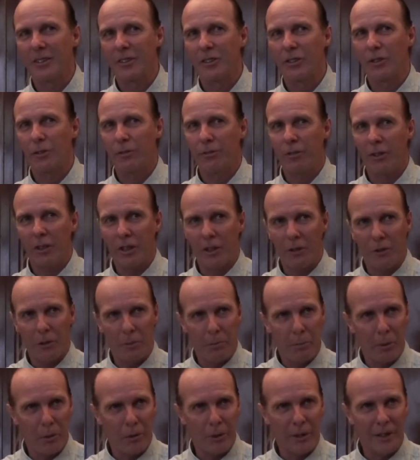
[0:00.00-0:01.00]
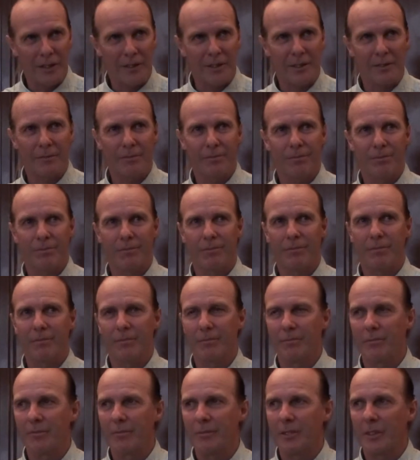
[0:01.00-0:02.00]
Do you follow the point?
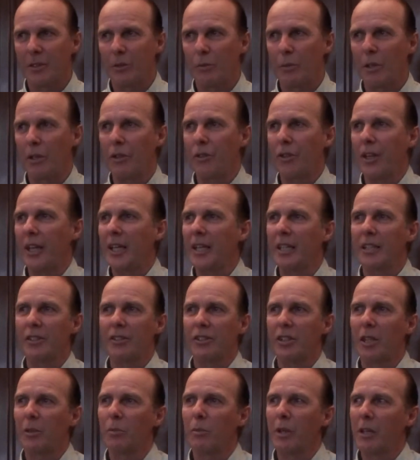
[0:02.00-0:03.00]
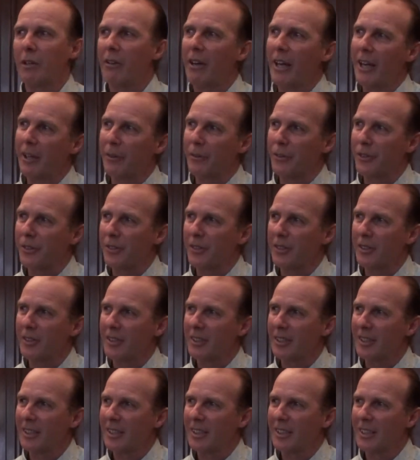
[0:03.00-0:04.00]
Mm-hmm. We think it's somewhere else,
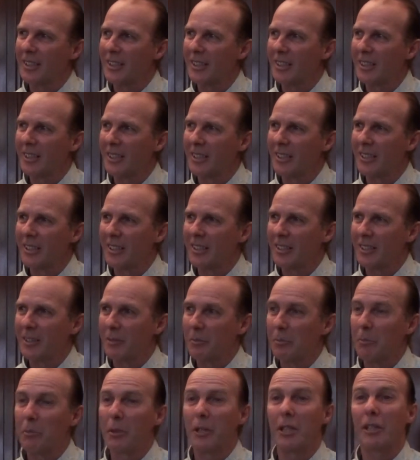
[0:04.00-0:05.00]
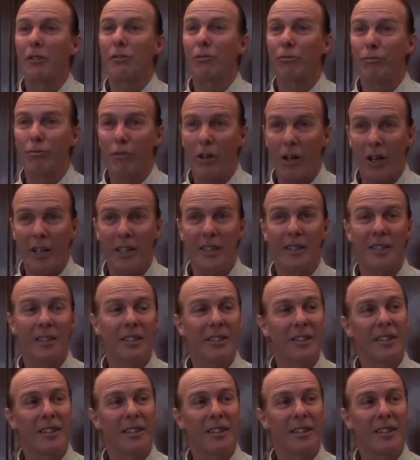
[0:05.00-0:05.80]
but it's right